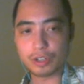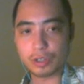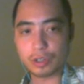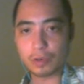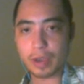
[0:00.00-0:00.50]

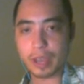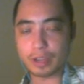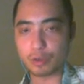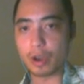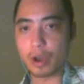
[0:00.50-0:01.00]
to and
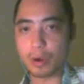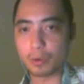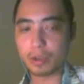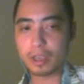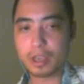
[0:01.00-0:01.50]
you
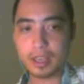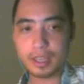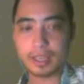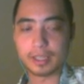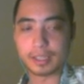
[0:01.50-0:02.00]
know
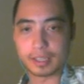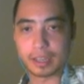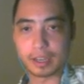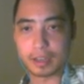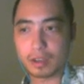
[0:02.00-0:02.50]
is
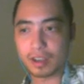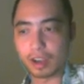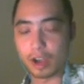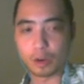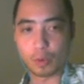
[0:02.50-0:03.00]
like
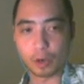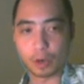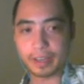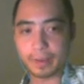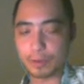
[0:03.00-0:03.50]
gonna
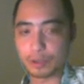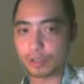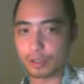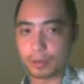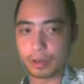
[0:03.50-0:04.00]
work if you
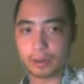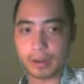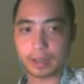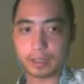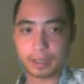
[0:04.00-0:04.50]
just do it
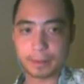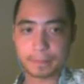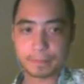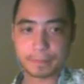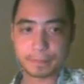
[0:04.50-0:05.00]
correctly.
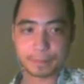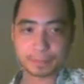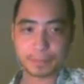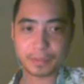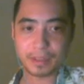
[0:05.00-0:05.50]

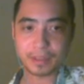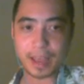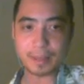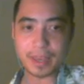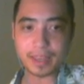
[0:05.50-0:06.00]

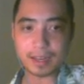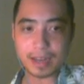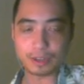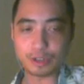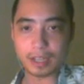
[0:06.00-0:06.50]
I made that
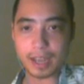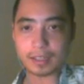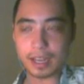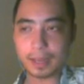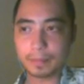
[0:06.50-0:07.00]
analogy
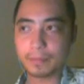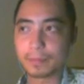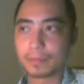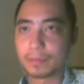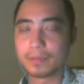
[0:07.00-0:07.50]
last time.
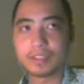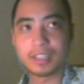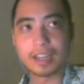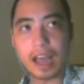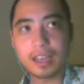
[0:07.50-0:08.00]

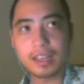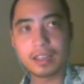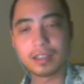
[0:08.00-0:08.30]
Did I?